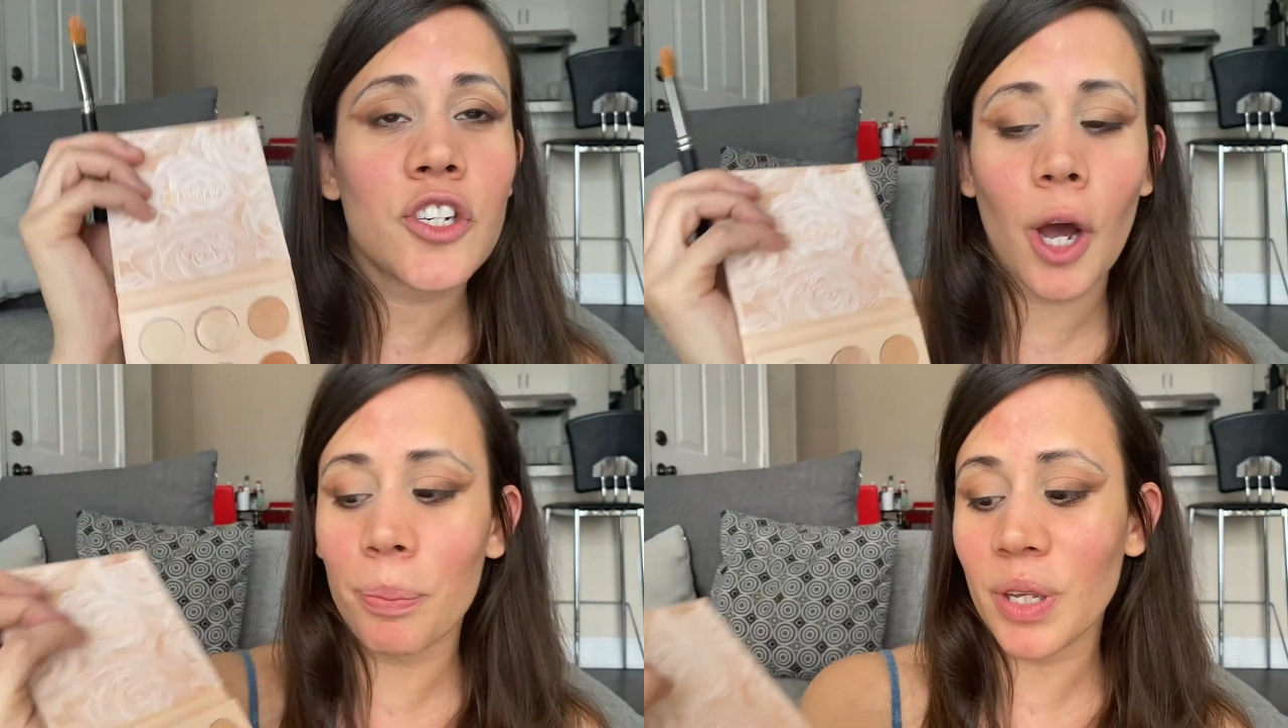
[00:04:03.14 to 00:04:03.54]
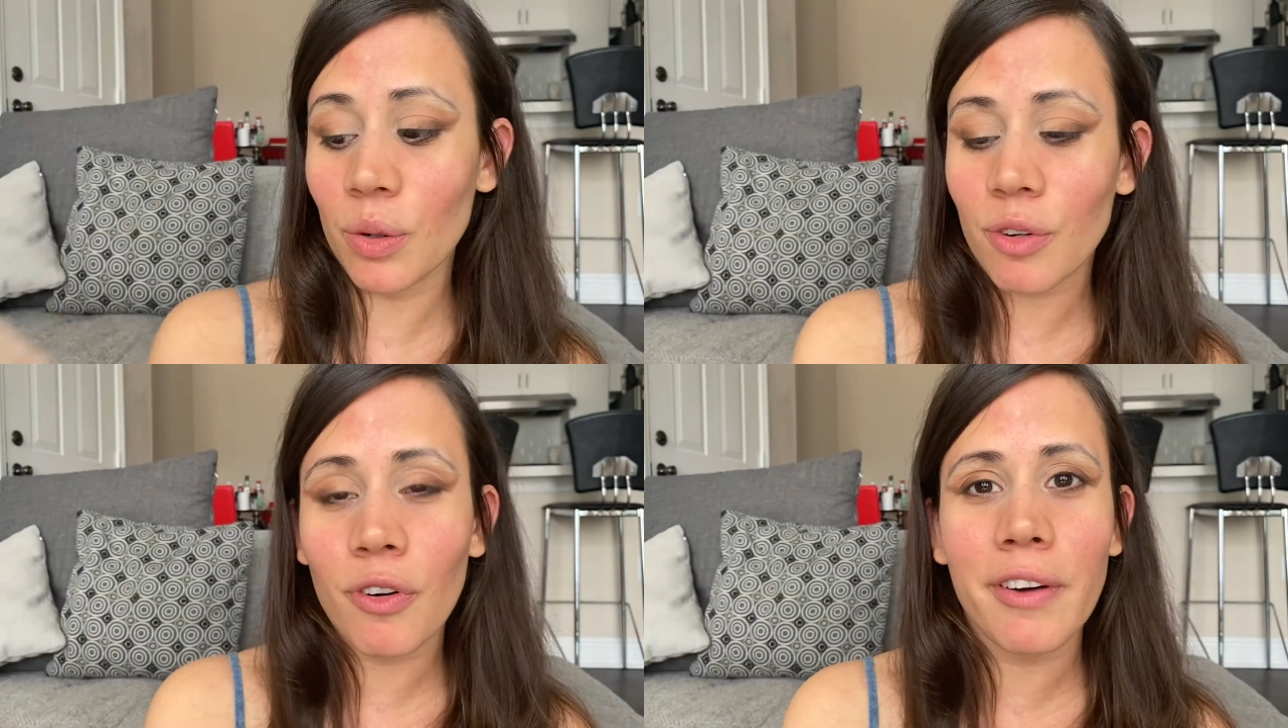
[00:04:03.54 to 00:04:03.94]
a
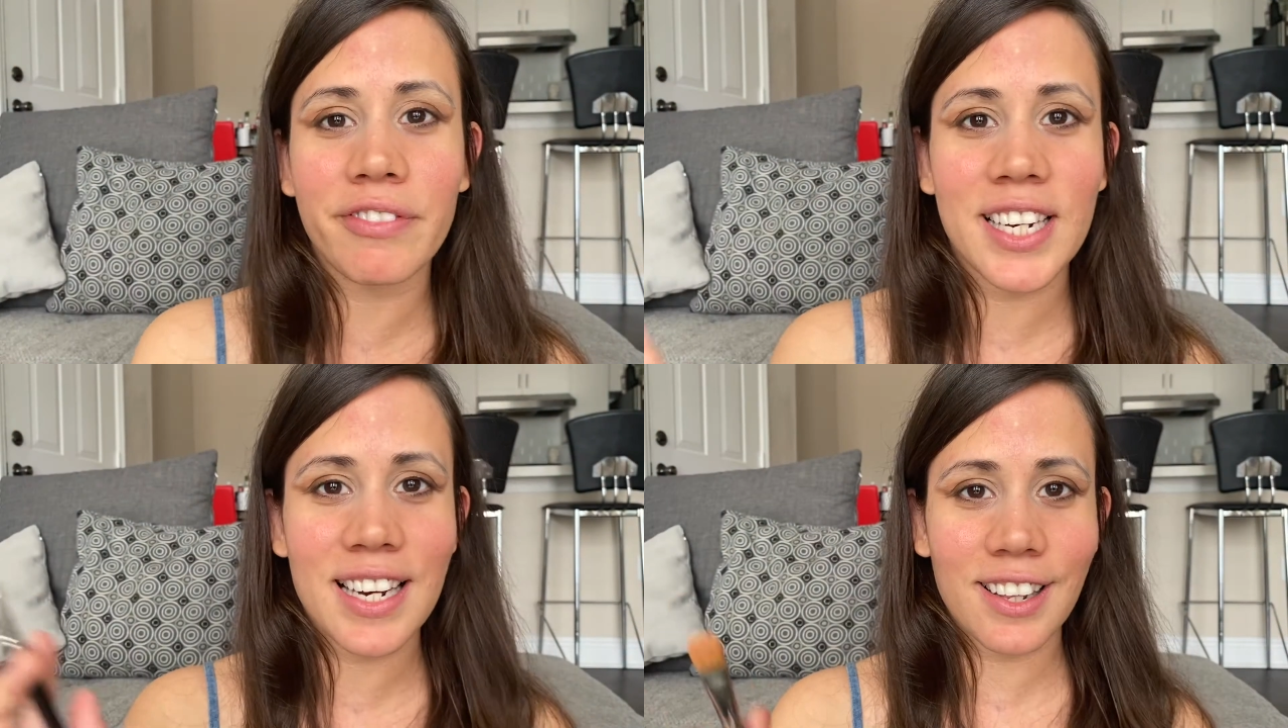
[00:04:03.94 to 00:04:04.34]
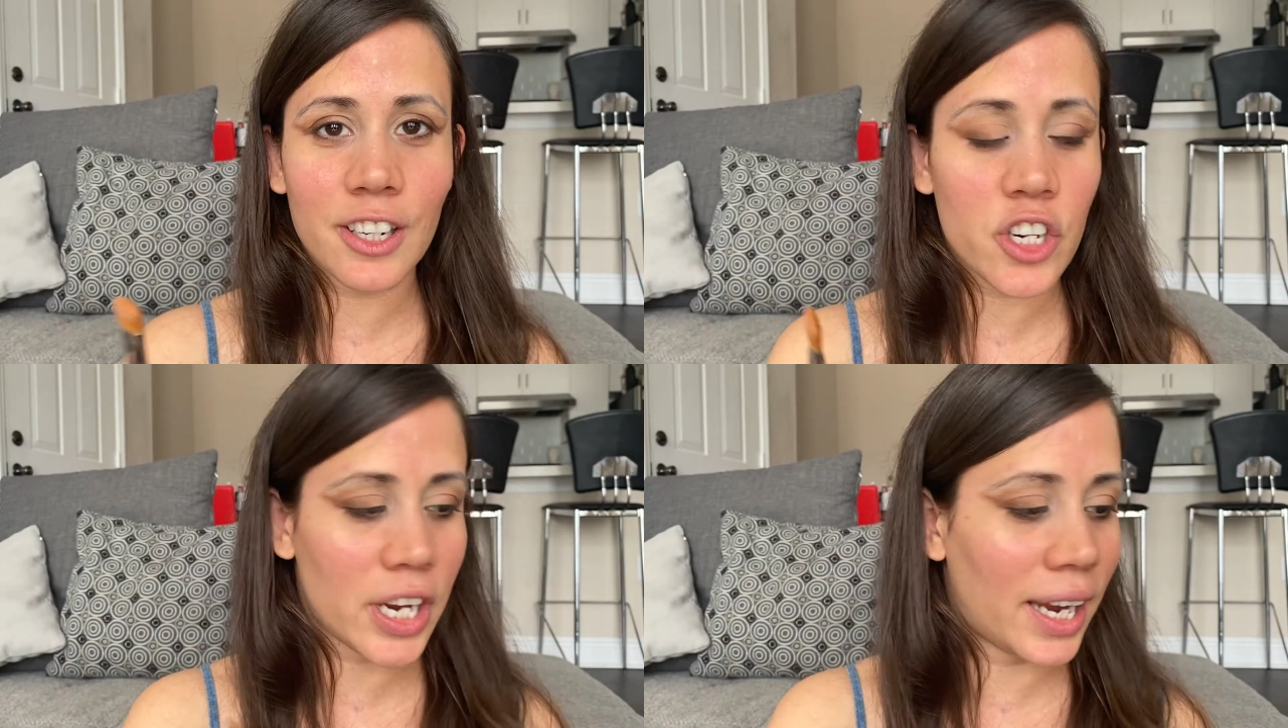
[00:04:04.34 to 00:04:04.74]
beautiful vanilla
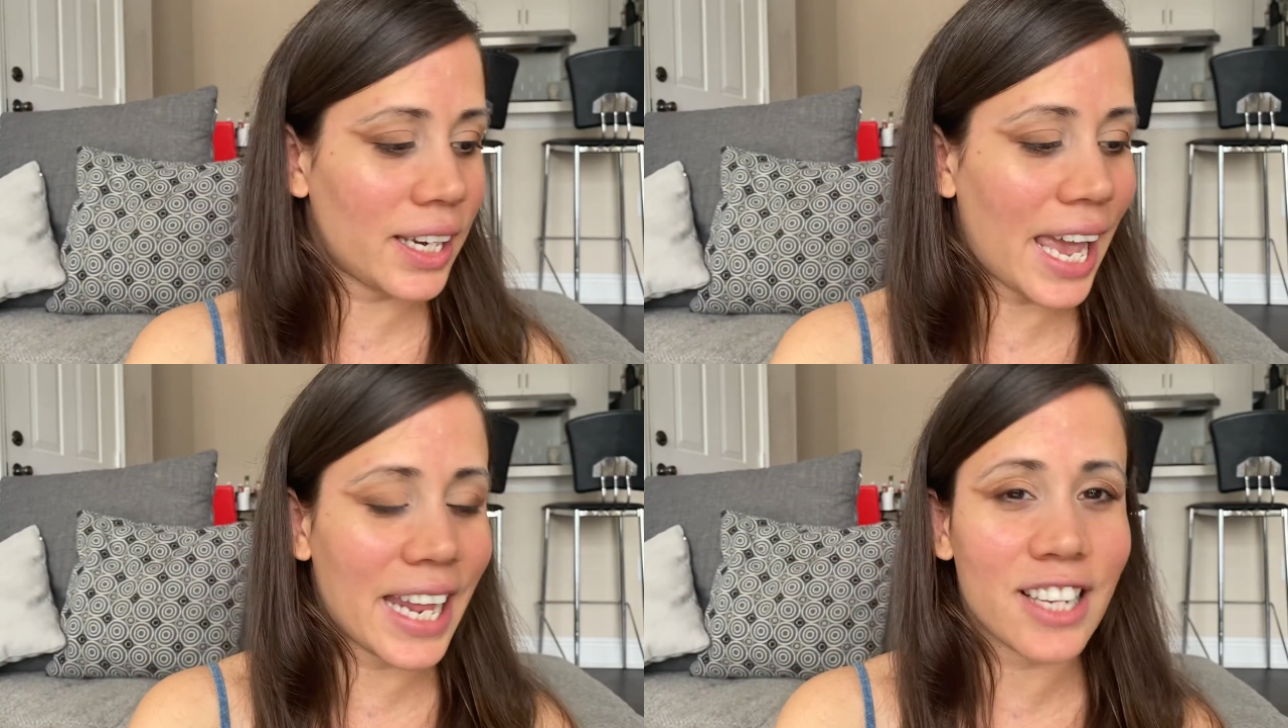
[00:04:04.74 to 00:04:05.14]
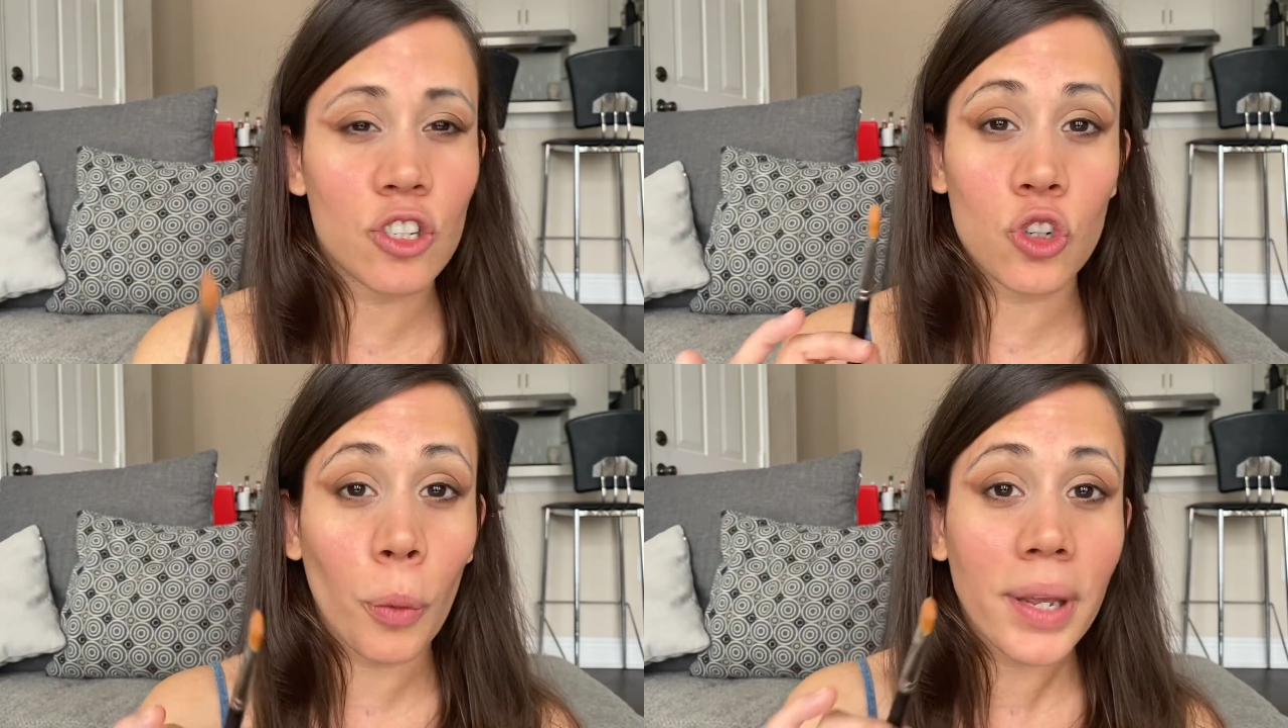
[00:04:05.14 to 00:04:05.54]
shade and it's
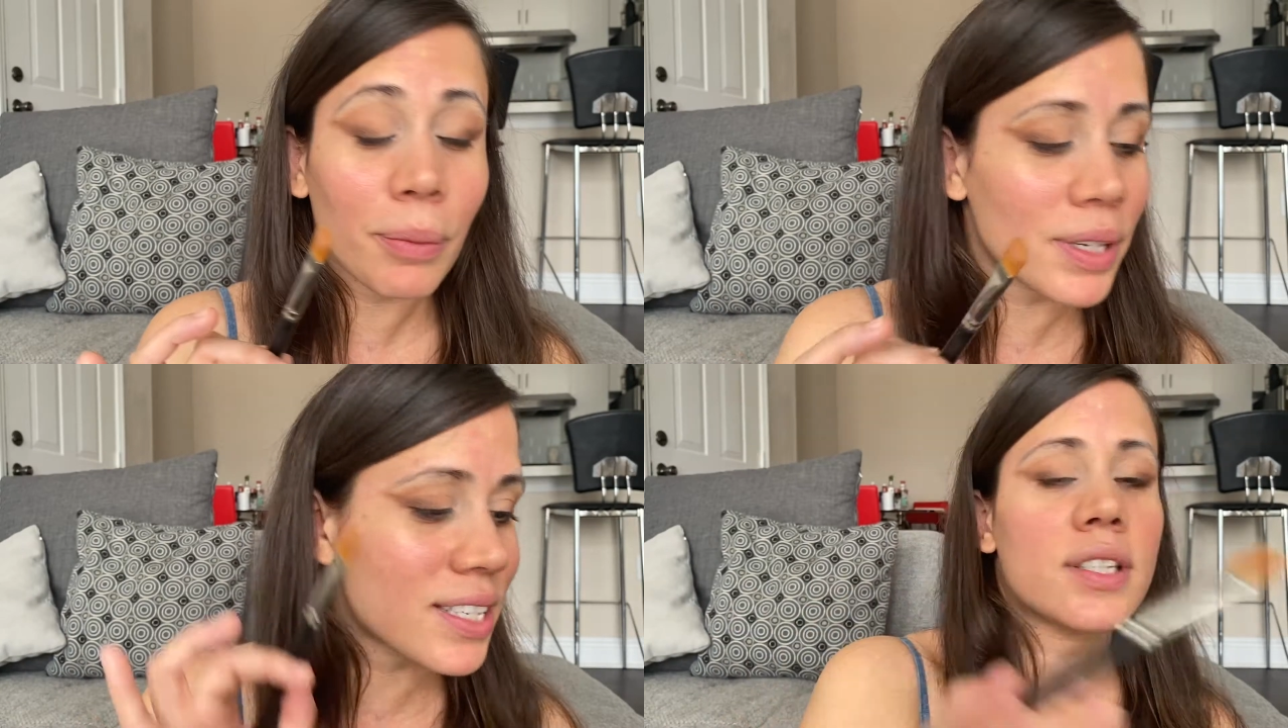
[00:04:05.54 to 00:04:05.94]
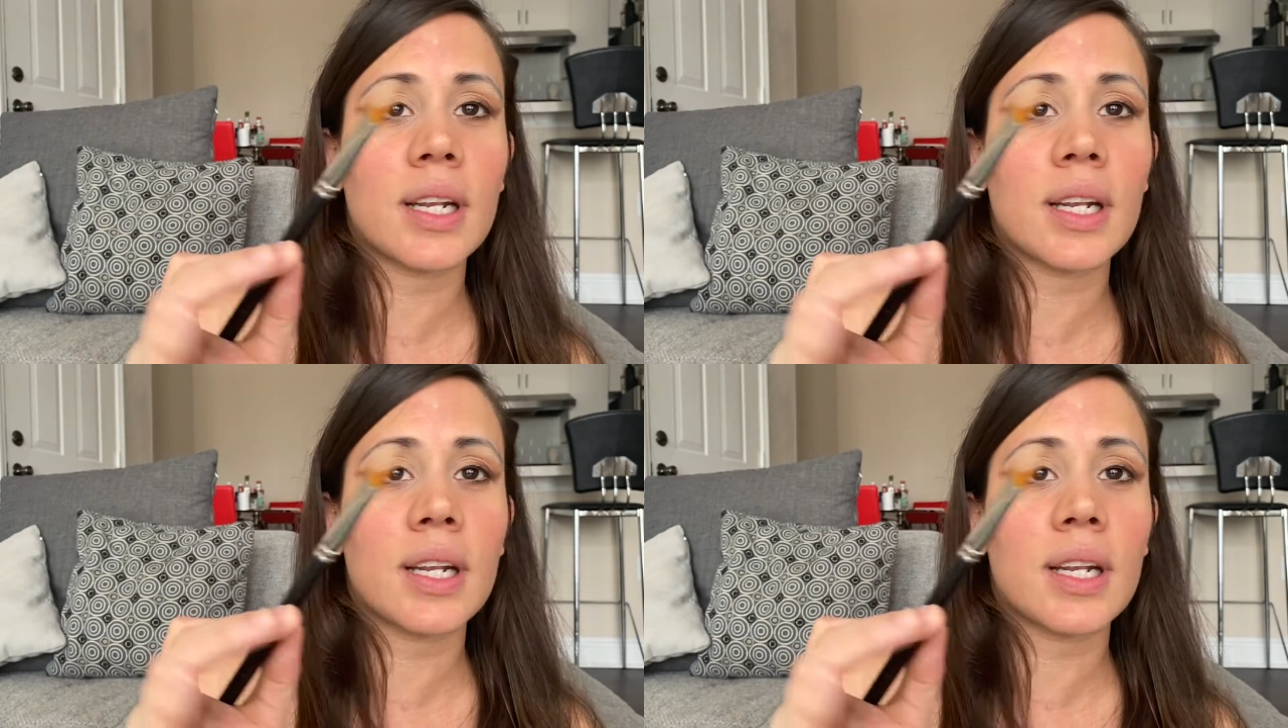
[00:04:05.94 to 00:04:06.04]
so pigmented.